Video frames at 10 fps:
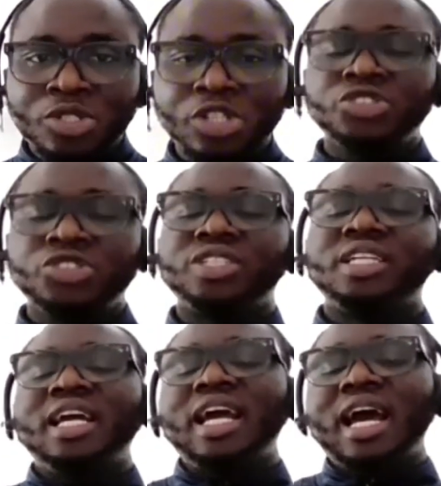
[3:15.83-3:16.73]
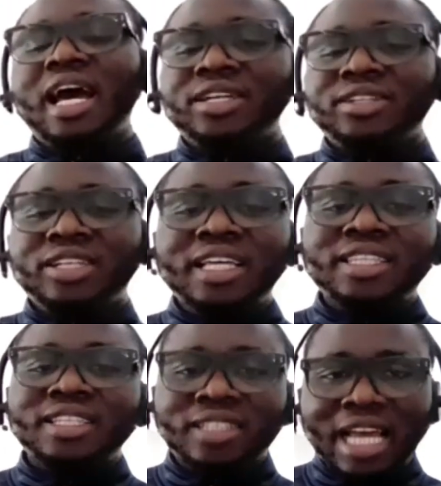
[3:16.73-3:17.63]
surgery. And
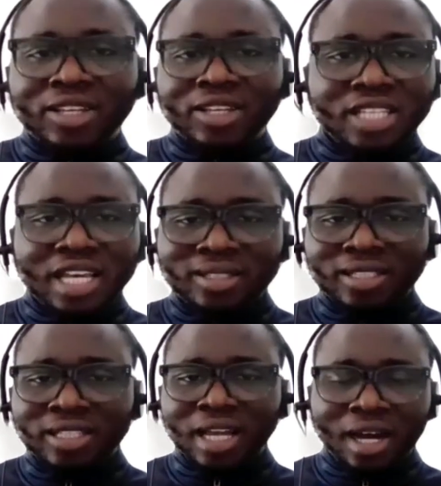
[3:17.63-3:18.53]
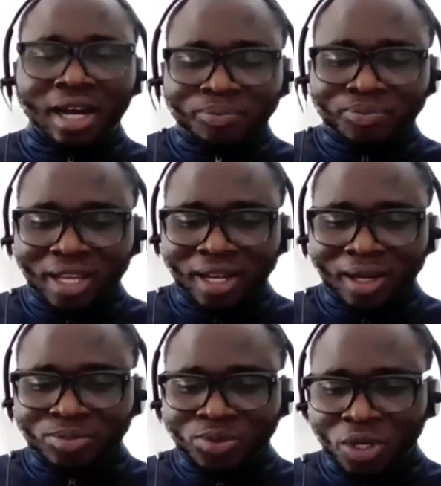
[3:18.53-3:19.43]
another thing, like you said in
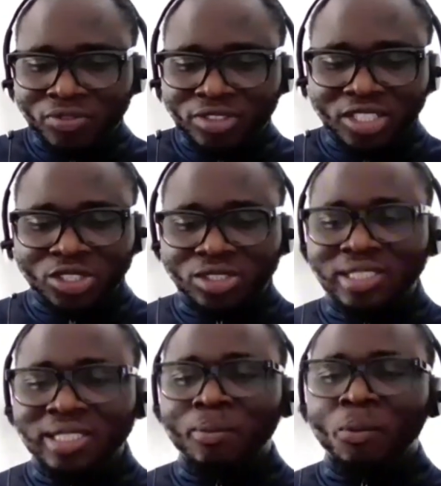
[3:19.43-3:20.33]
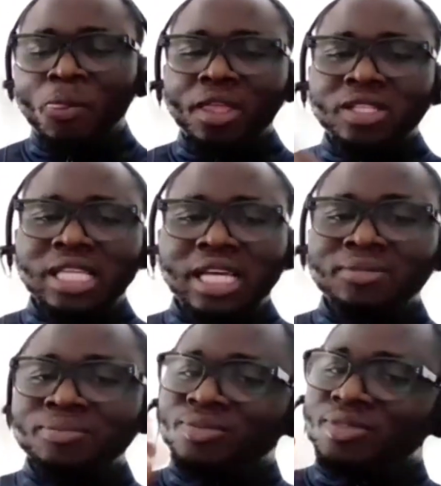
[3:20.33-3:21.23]
one of the sessions, is
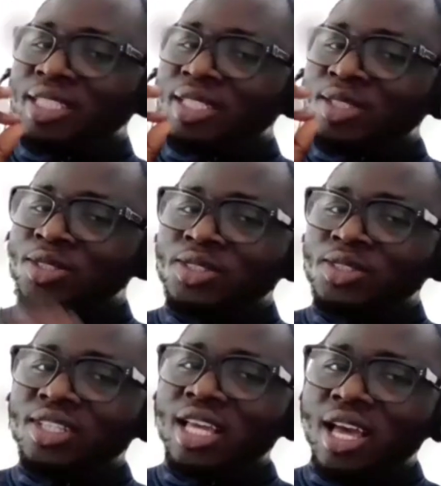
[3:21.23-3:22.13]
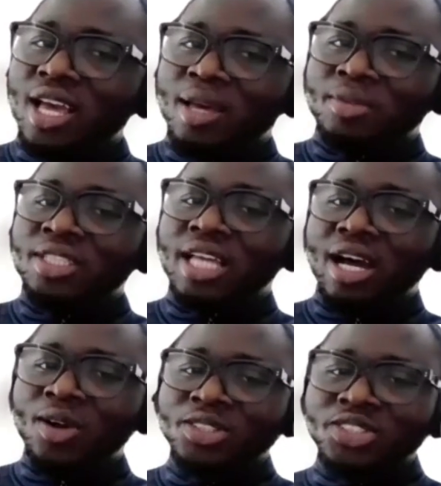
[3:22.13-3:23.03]
that in
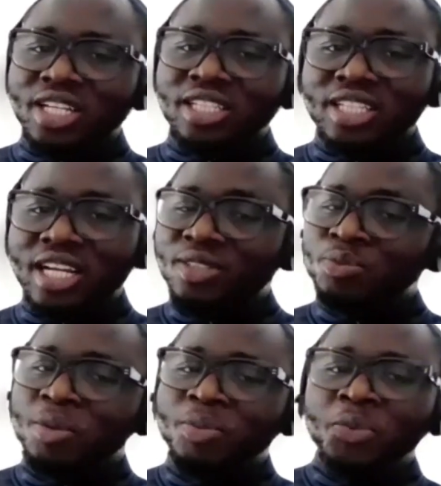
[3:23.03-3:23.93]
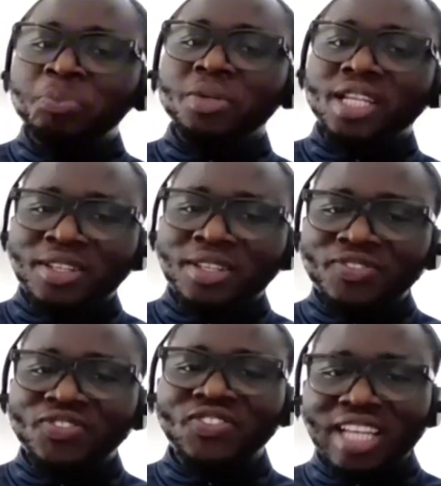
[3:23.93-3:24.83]
our country, Nigeria, people
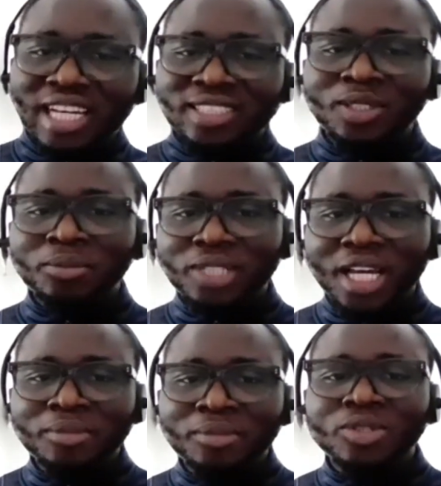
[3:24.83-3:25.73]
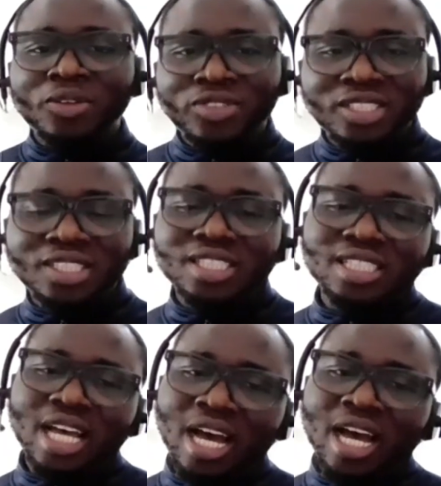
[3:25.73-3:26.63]
believe that sometimes all of these
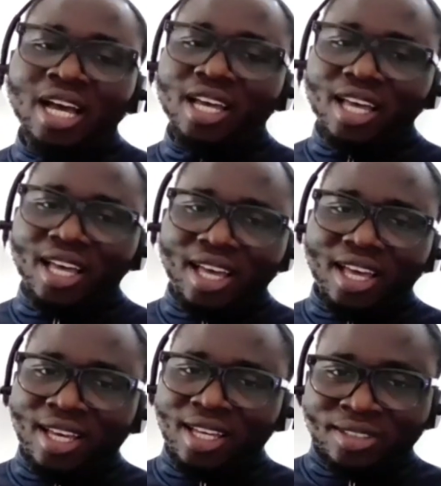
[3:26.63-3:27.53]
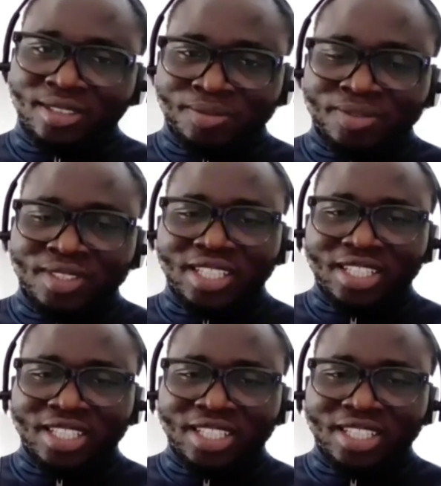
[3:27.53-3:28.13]
things are they